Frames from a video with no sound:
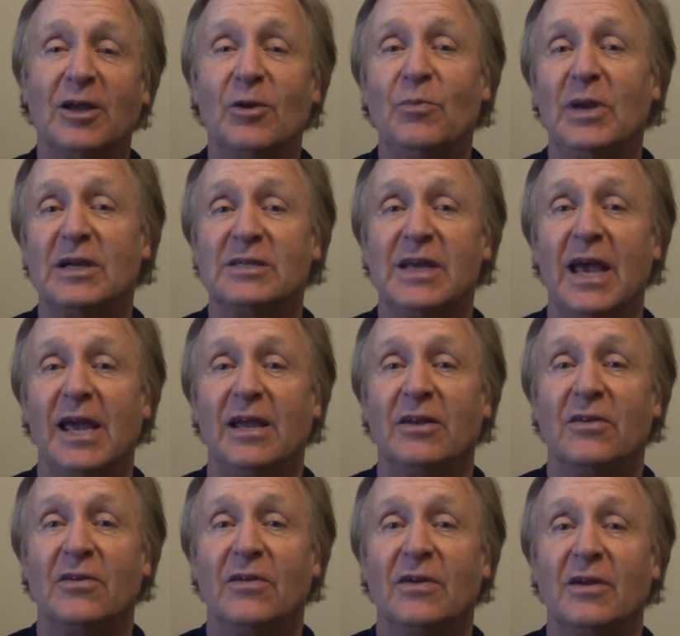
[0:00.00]
can be
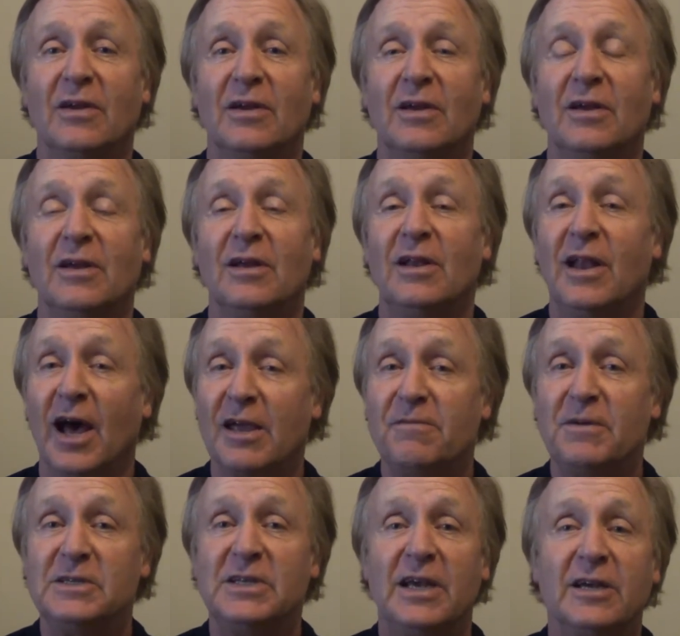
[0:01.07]
attained.
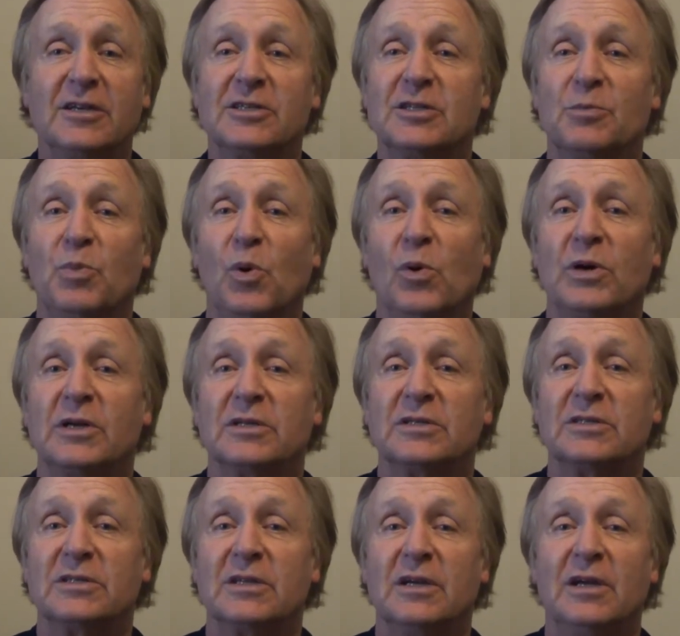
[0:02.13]
Life is here to support
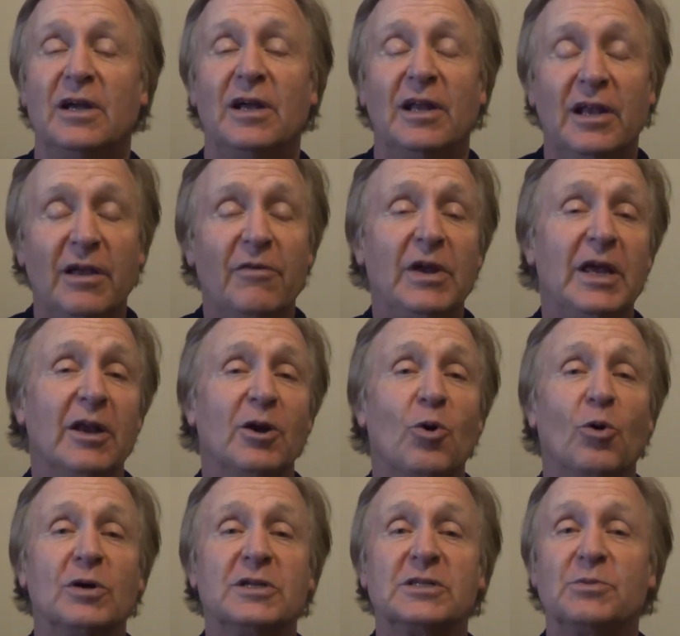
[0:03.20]
us. Living in
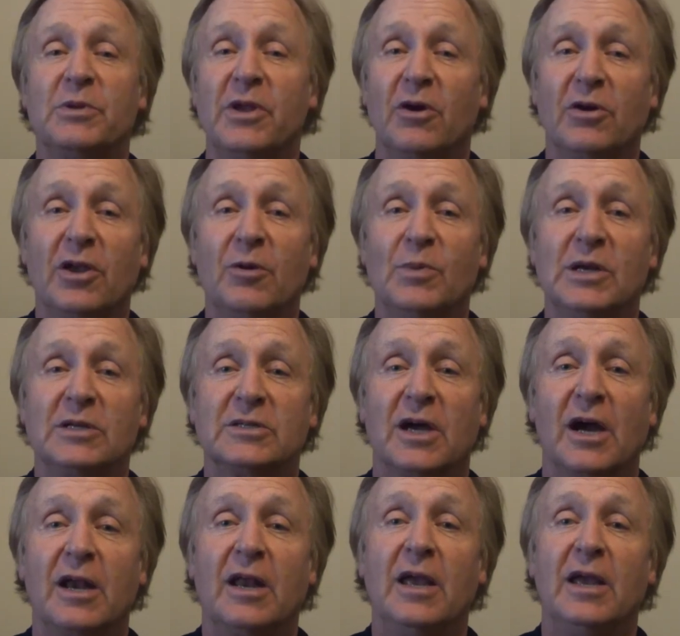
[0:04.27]
accordance with your human
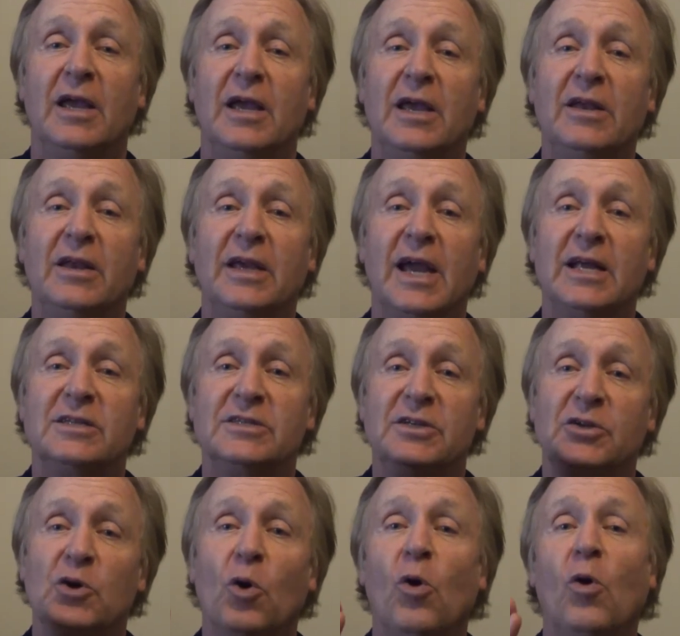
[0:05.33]
design indicates
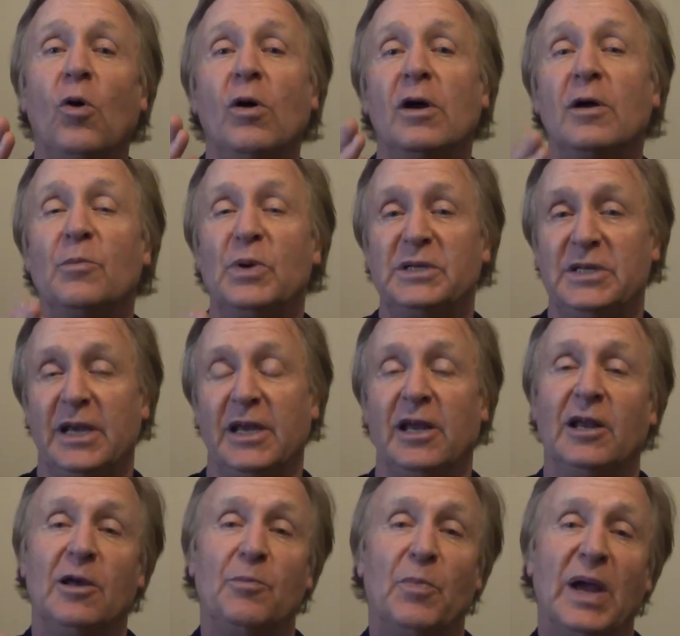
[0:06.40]
your
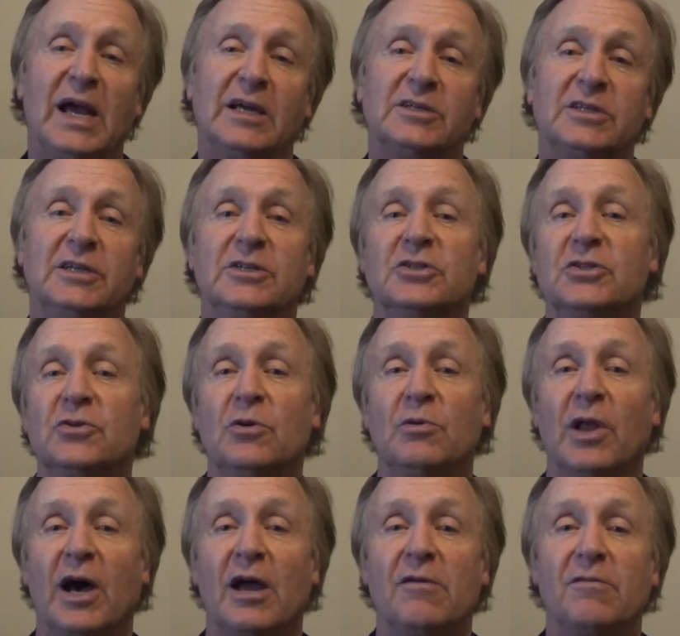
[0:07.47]
particular passage through
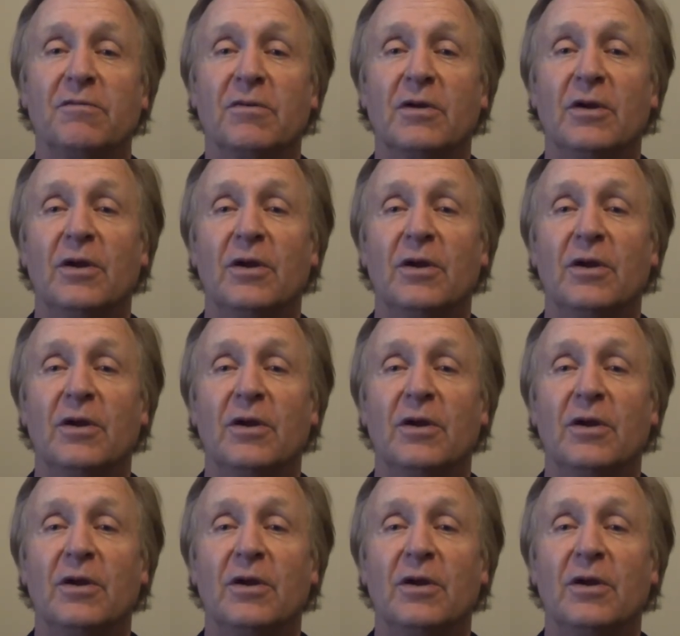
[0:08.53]
life,